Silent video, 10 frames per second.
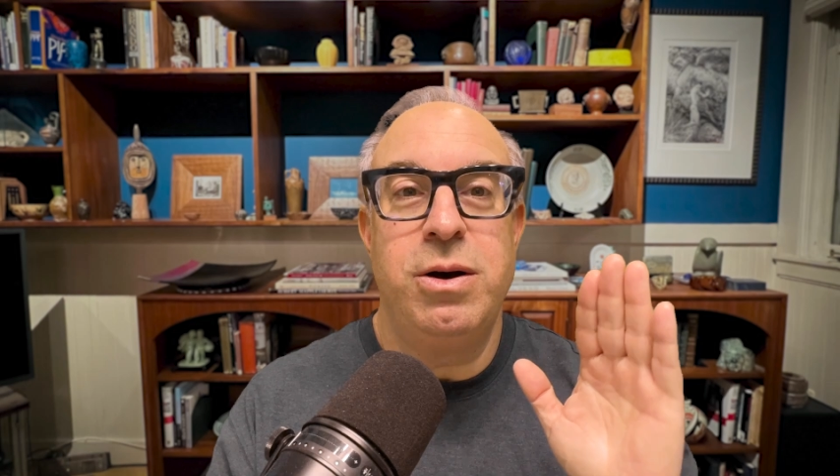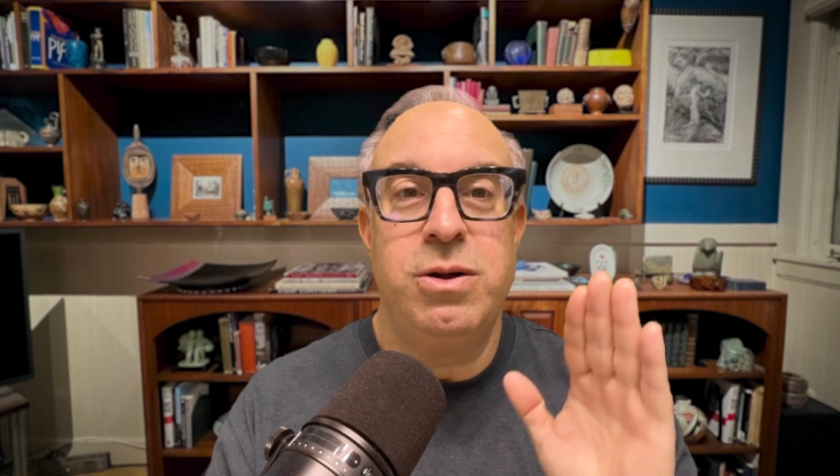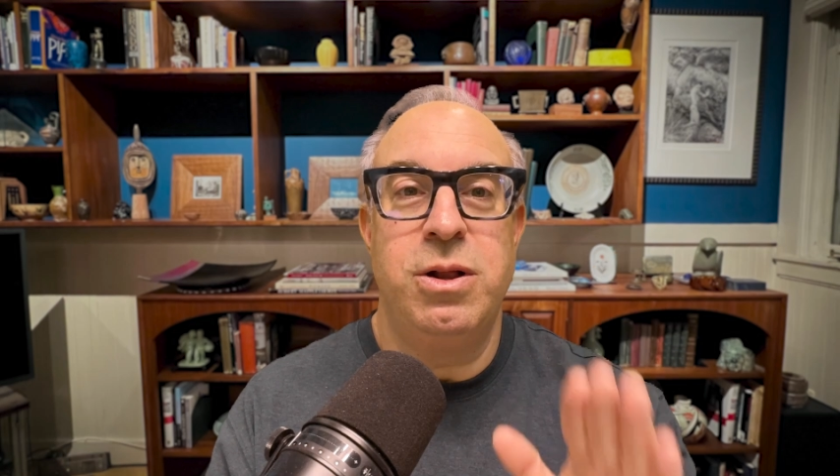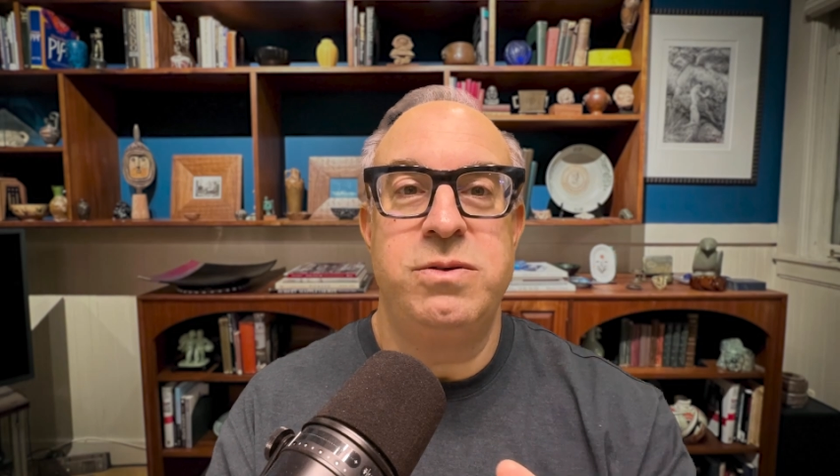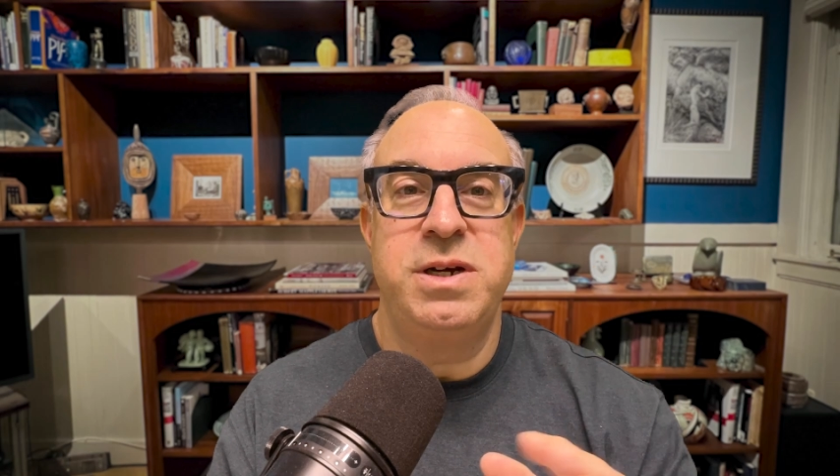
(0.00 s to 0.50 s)

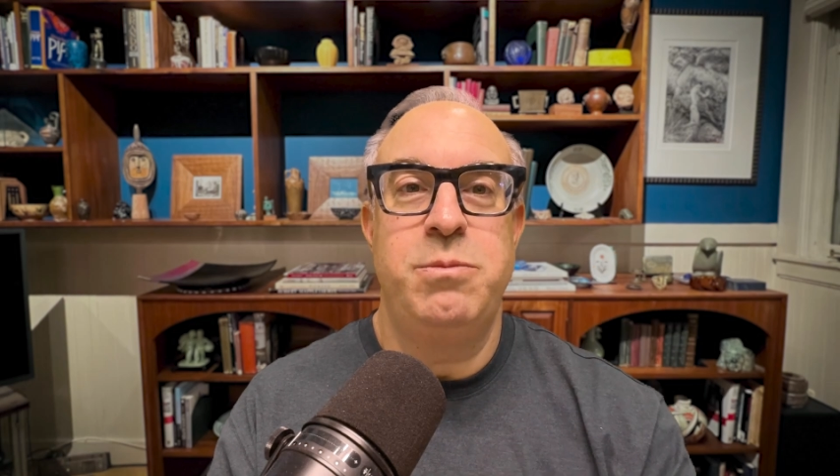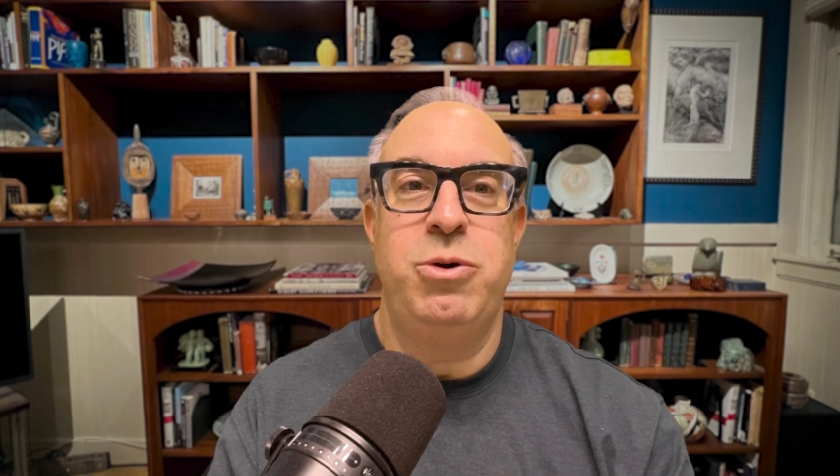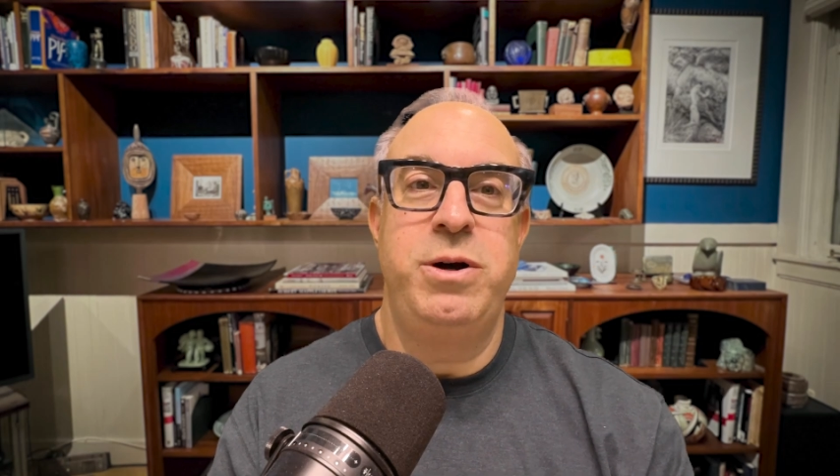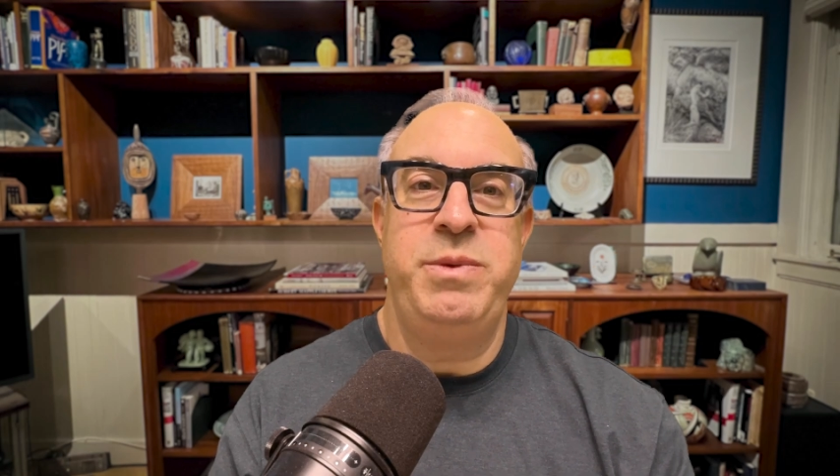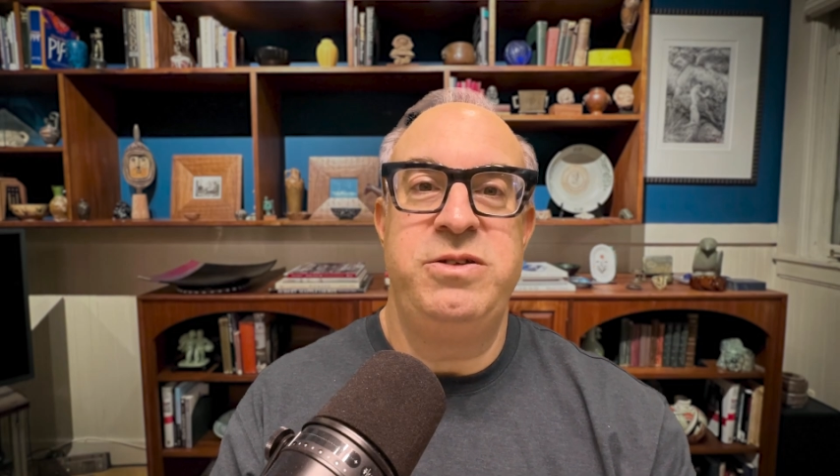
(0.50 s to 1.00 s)
Closing
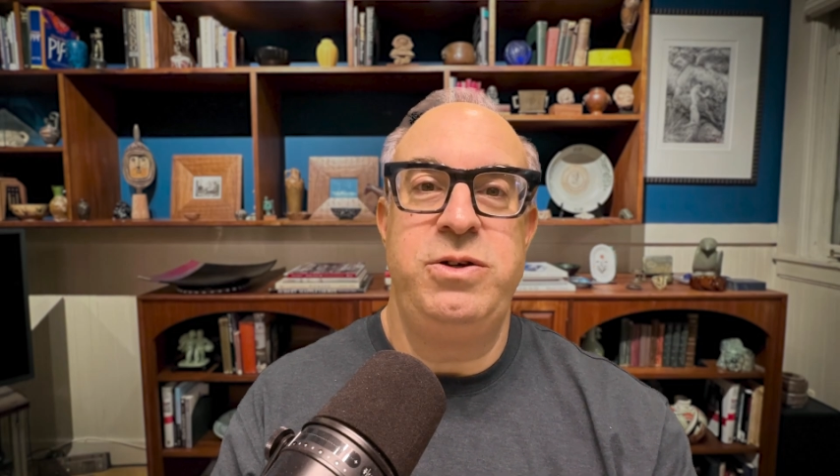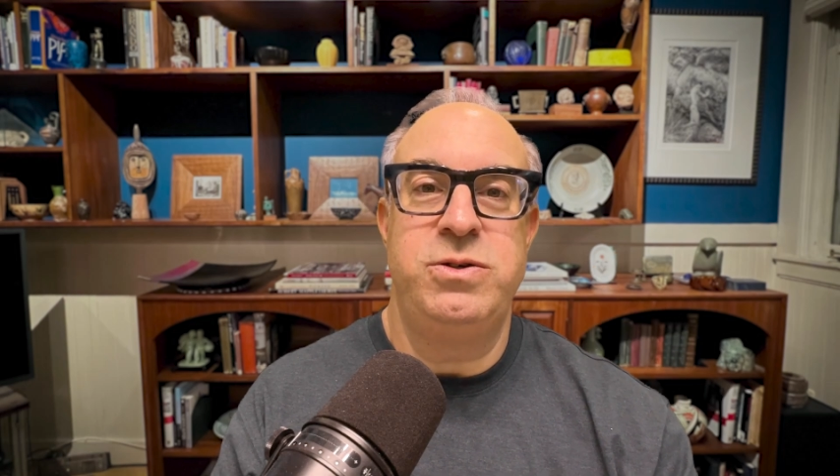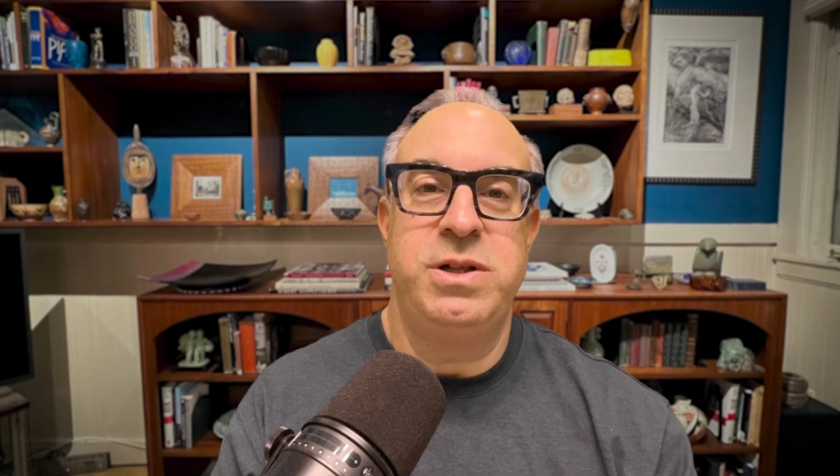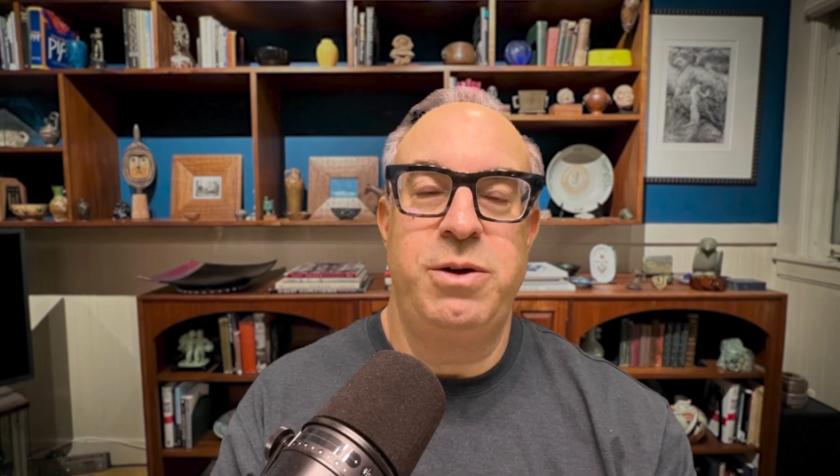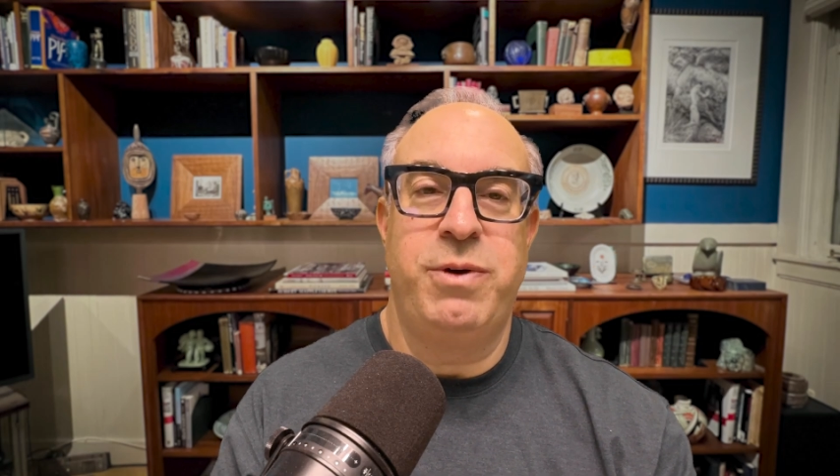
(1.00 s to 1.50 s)
appointments usually